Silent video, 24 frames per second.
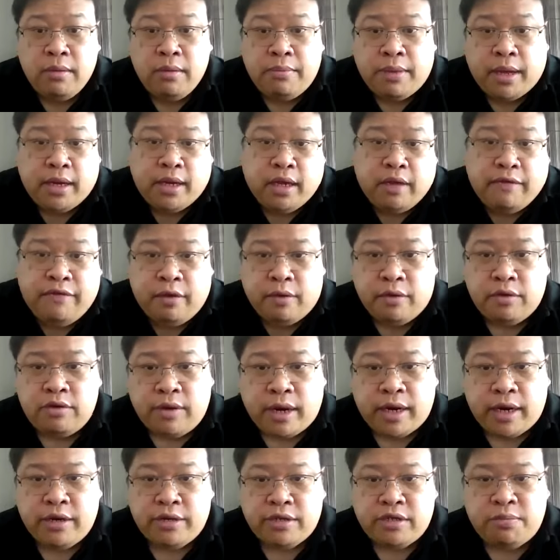But if you're
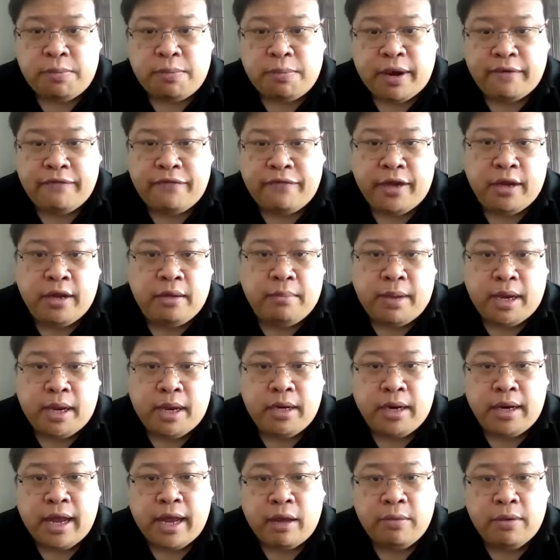trying to spread fear among
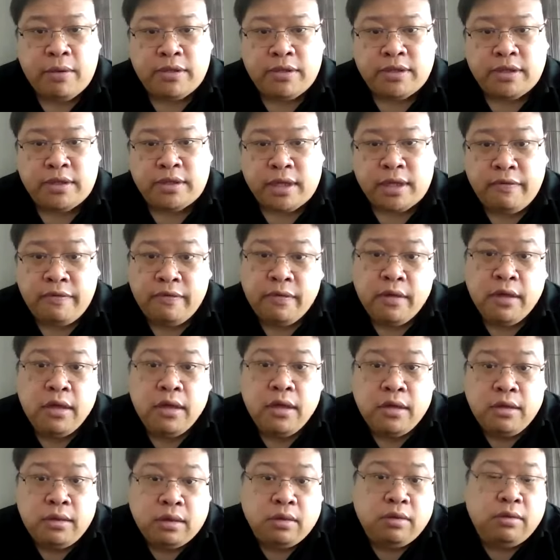the networks itself,
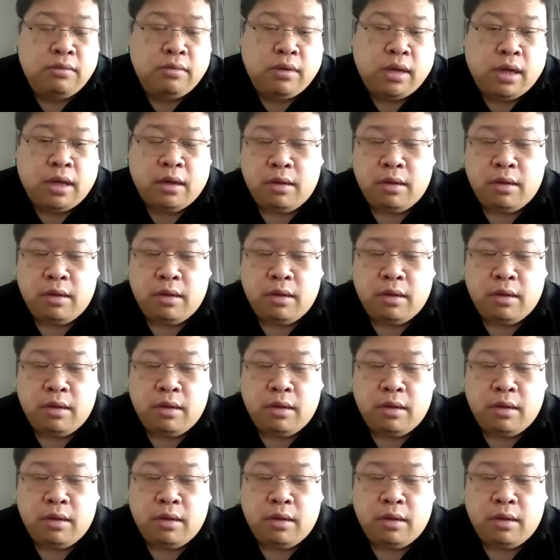no,